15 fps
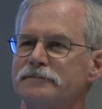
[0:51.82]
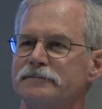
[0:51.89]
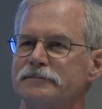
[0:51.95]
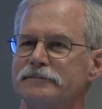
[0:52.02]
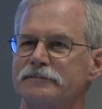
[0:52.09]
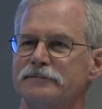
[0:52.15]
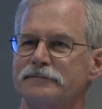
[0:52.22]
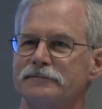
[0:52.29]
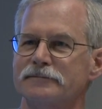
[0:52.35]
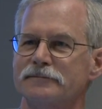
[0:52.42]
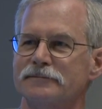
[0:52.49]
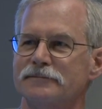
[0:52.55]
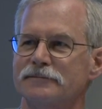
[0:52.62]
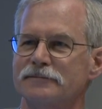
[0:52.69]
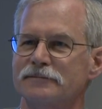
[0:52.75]

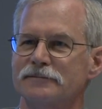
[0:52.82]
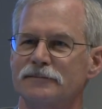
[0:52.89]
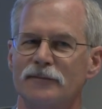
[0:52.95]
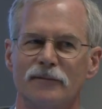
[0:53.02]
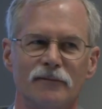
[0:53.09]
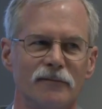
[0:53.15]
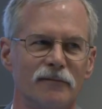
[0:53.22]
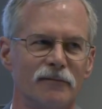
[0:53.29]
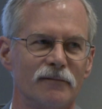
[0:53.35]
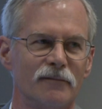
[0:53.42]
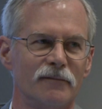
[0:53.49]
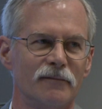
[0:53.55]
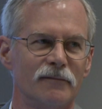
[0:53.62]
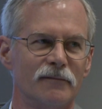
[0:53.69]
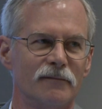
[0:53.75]

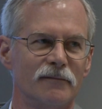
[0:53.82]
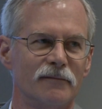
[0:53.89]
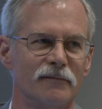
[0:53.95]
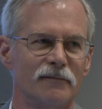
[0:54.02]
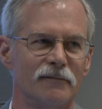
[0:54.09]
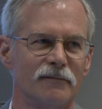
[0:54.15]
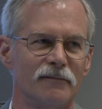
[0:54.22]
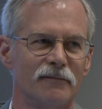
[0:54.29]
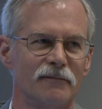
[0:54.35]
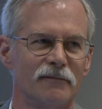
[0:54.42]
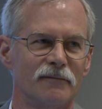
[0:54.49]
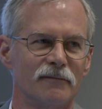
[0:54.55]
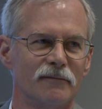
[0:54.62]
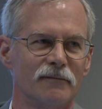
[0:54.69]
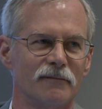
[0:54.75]

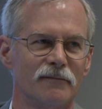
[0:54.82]
[no speech]